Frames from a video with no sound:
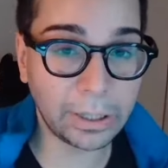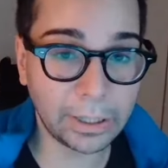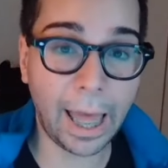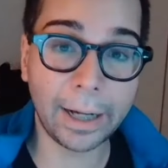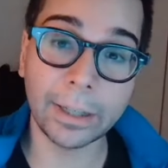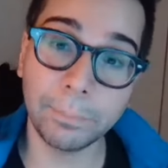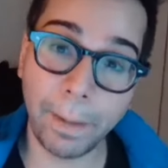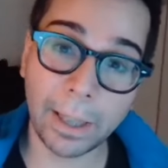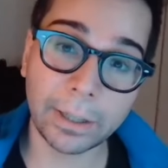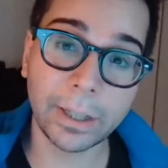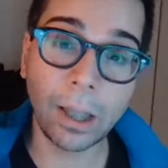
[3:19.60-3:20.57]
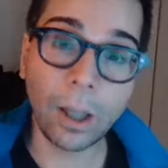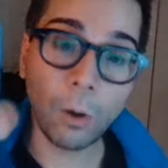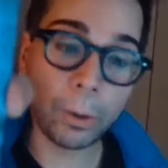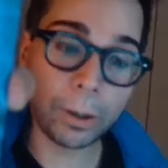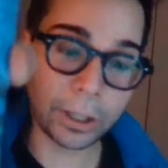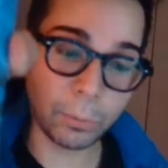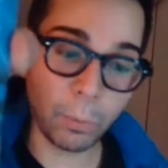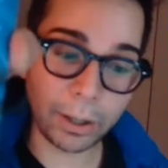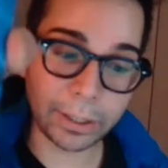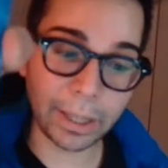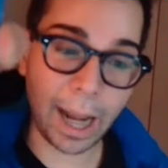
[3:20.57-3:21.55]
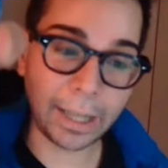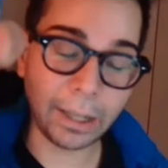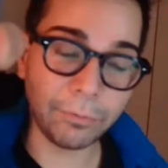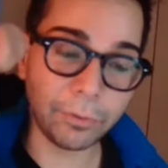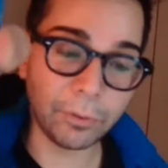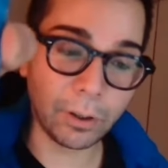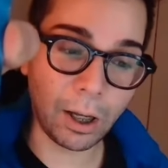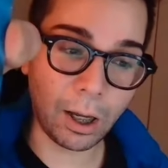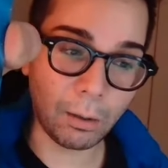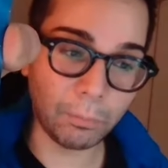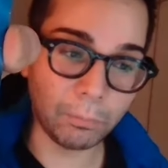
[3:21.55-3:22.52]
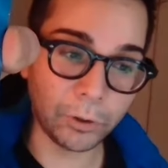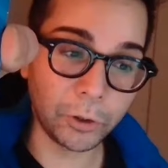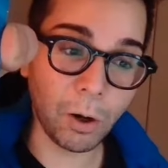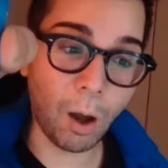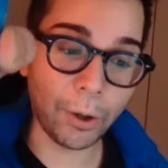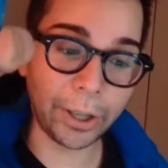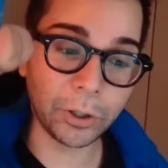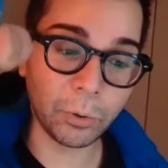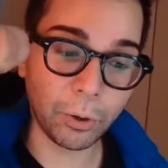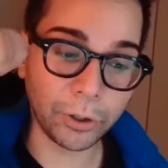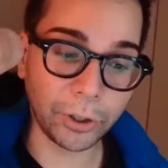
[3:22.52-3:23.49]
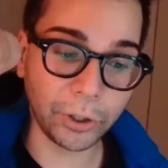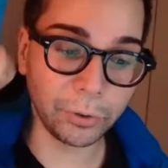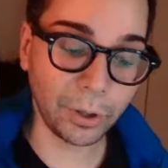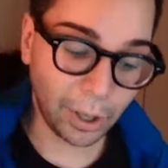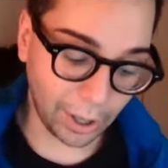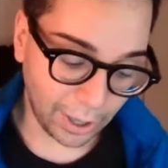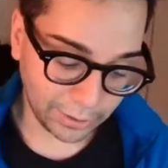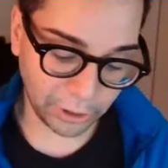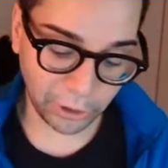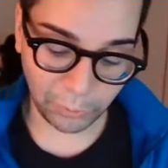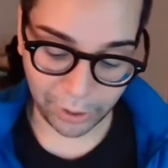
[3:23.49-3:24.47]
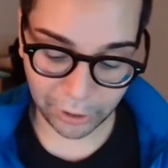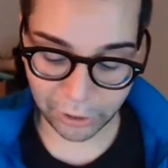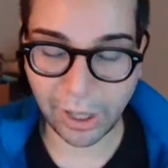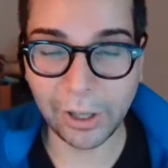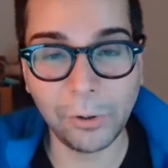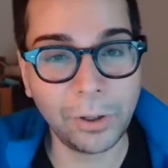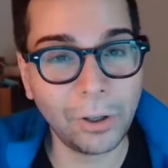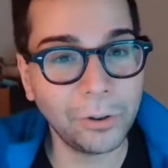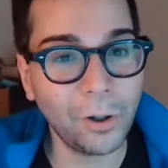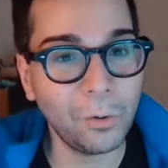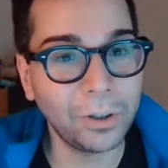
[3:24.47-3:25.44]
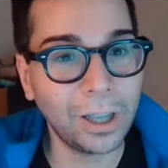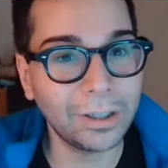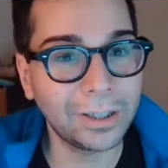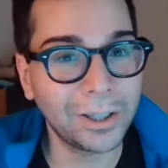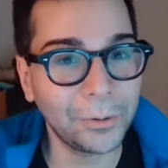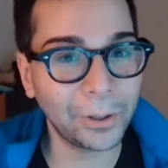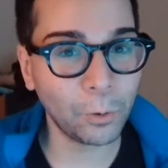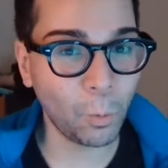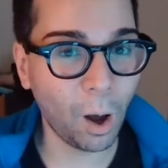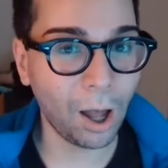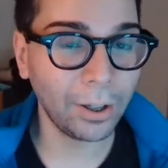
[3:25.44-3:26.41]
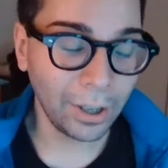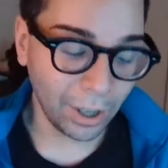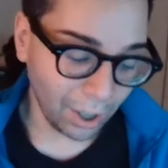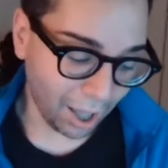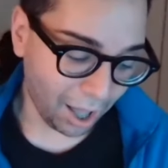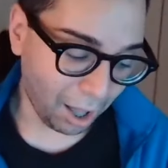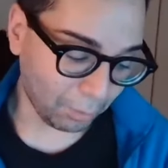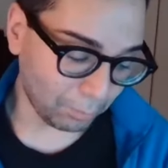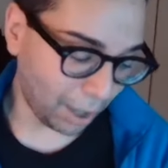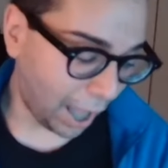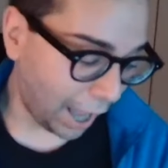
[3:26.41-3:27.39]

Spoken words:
isn't at its best, which is what's kind of drawing towards you situations that you don't necessarily want. I